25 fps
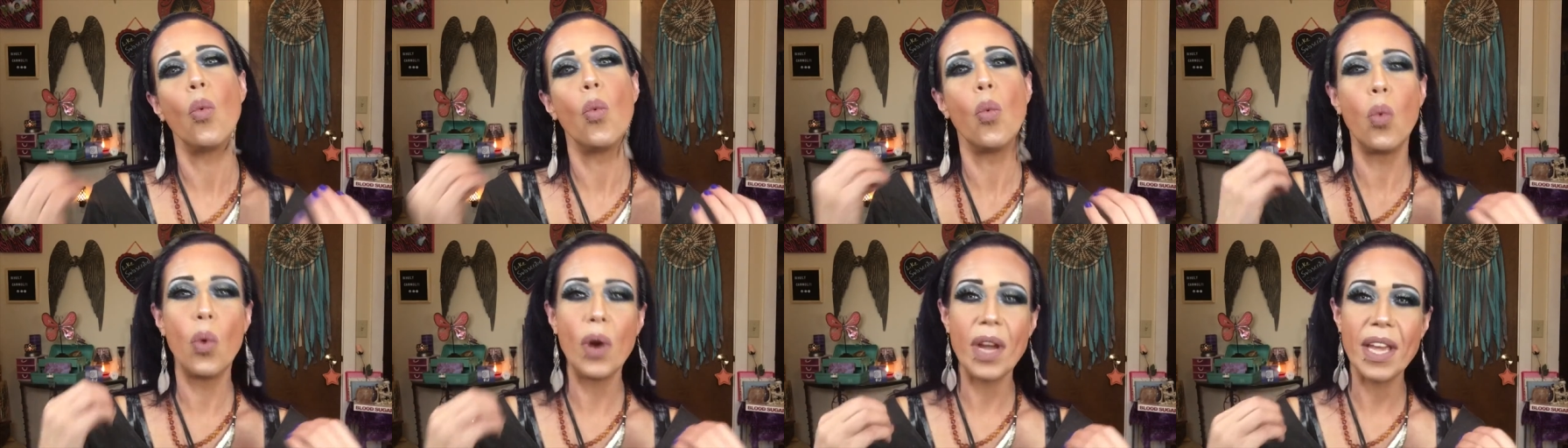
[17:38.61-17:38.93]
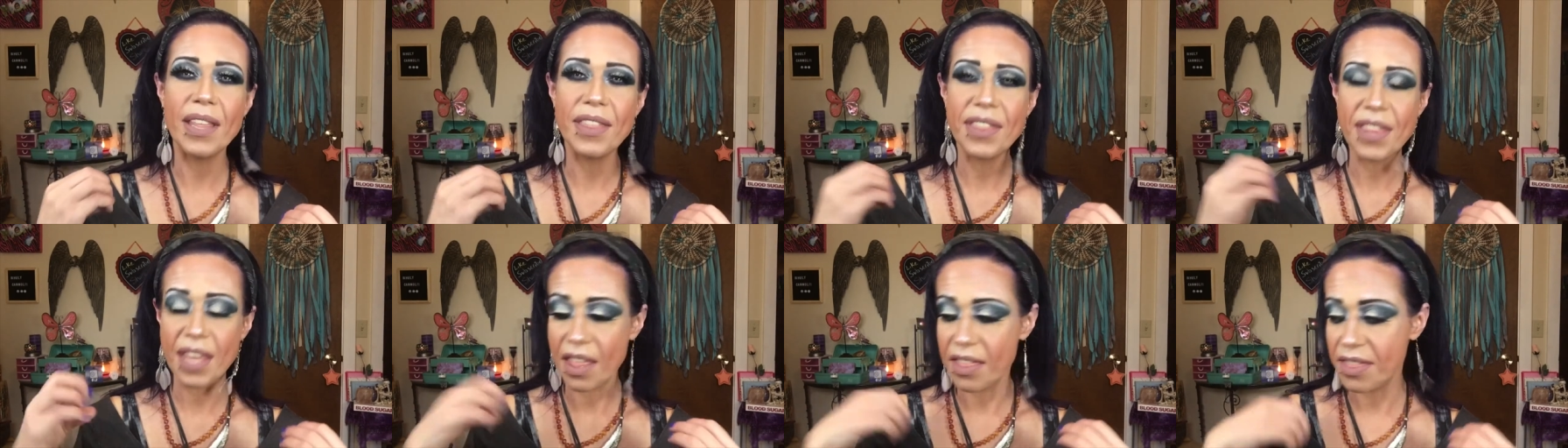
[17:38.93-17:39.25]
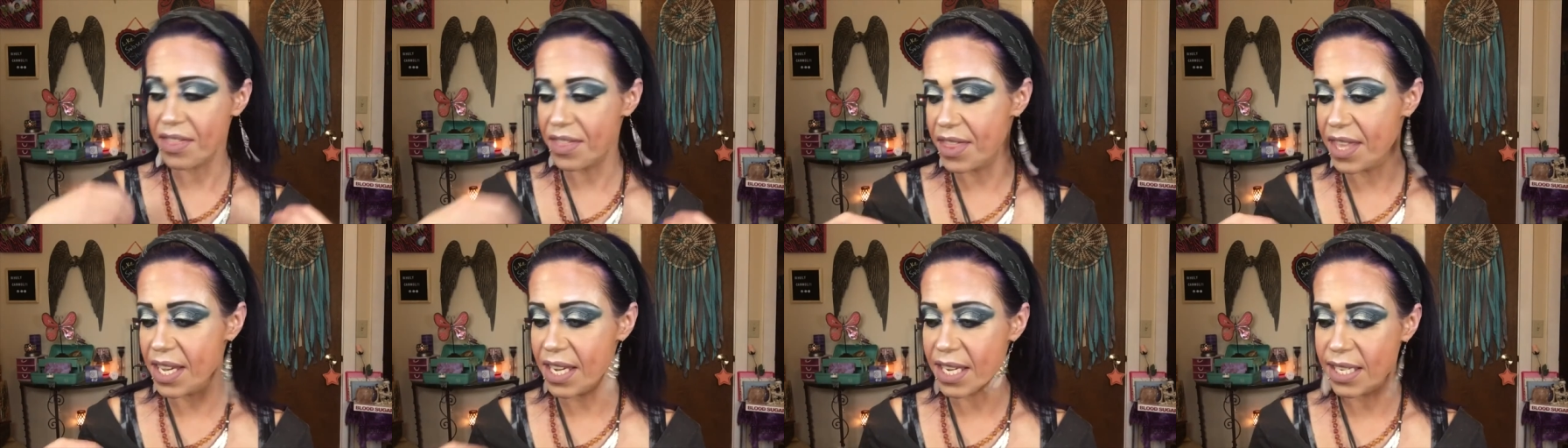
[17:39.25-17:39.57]
with
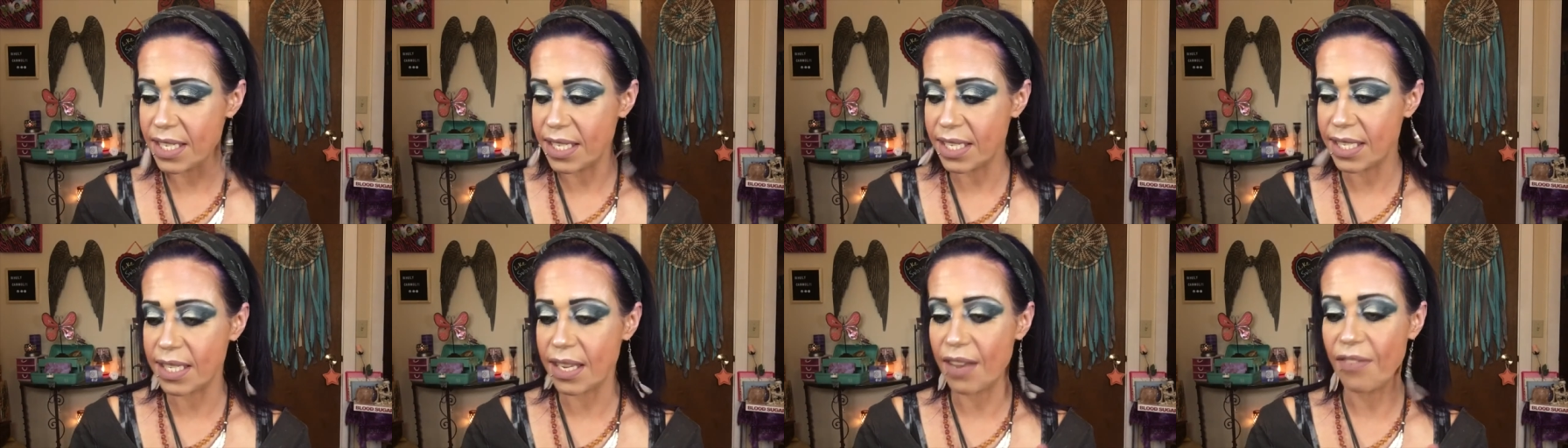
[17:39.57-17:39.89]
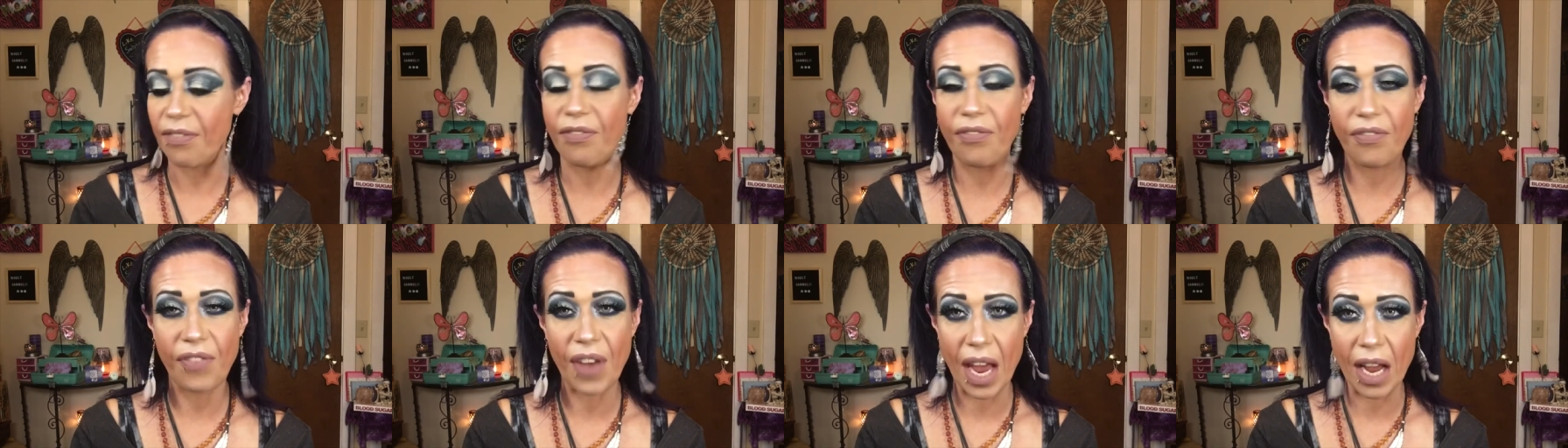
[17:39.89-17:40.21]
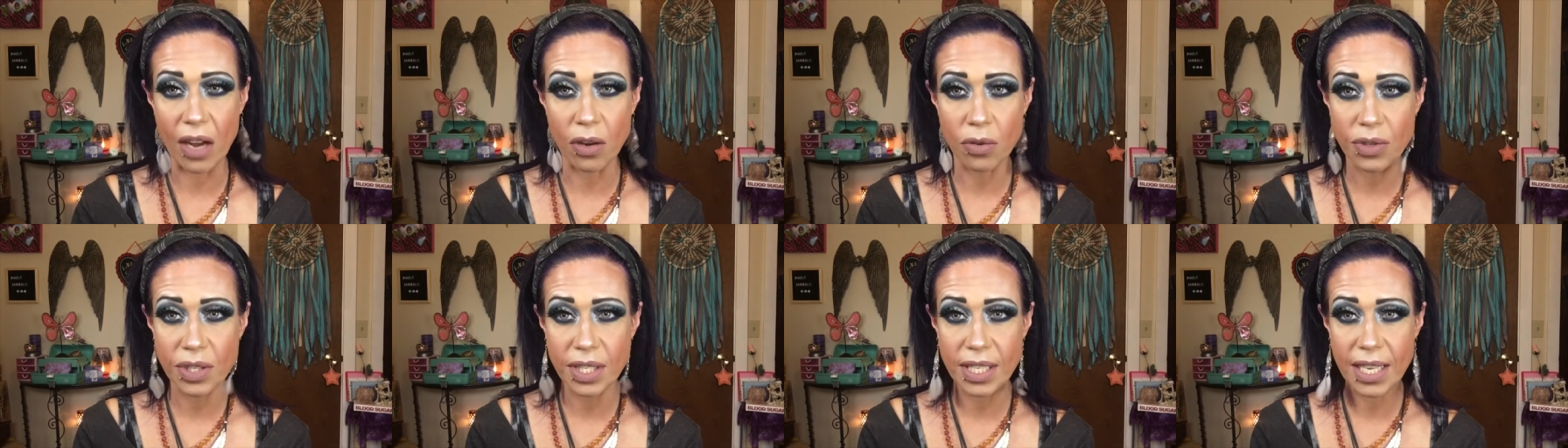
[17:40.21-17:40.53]
this
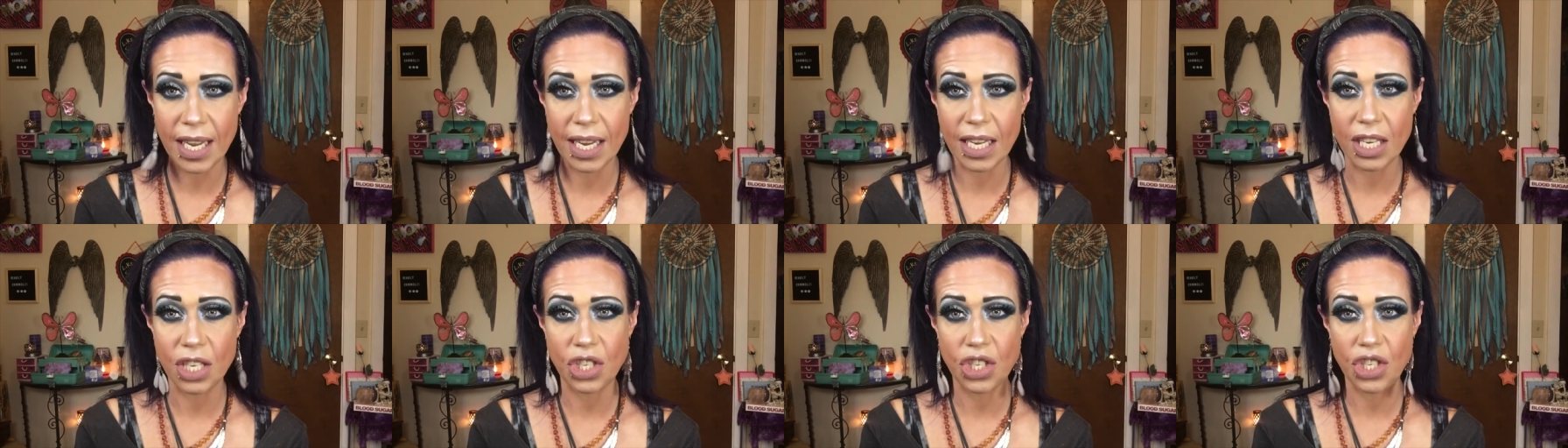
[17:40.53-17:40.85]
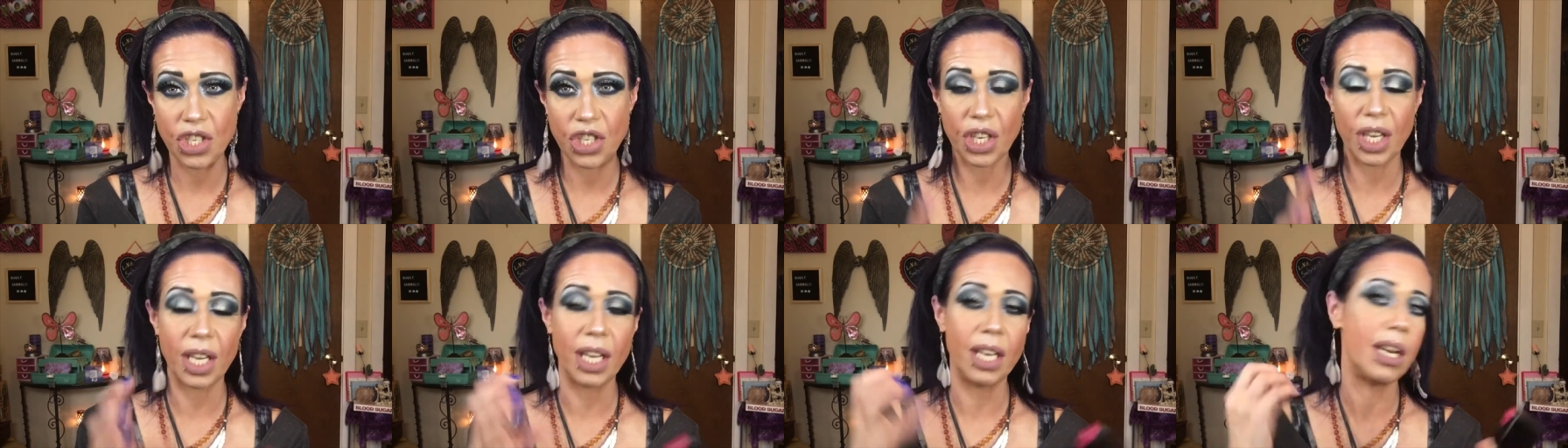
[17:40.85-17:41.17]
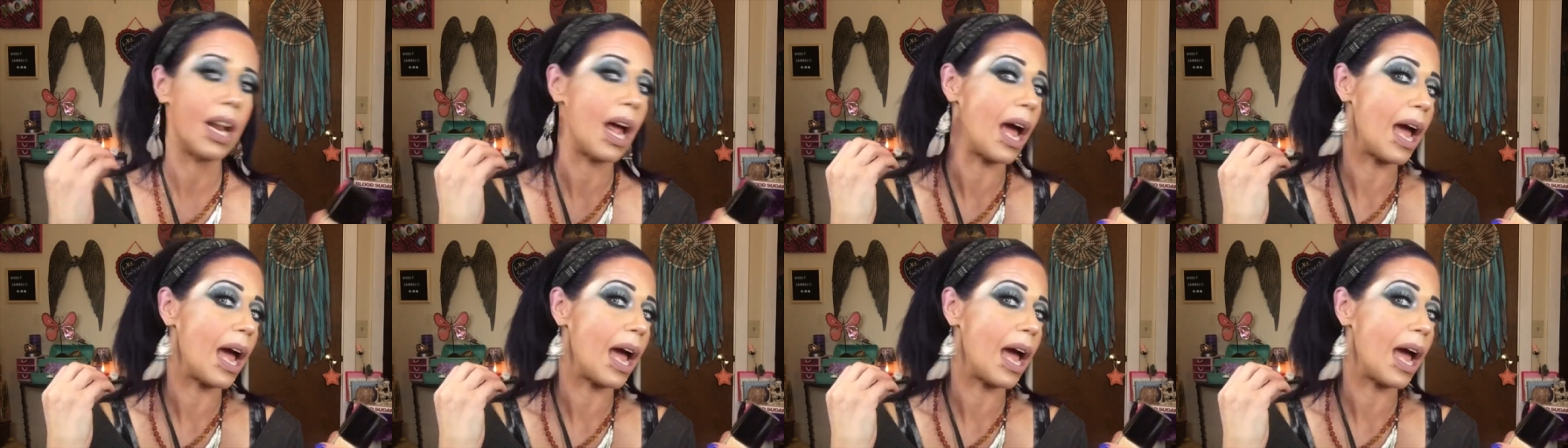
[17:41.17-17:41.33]
foundation,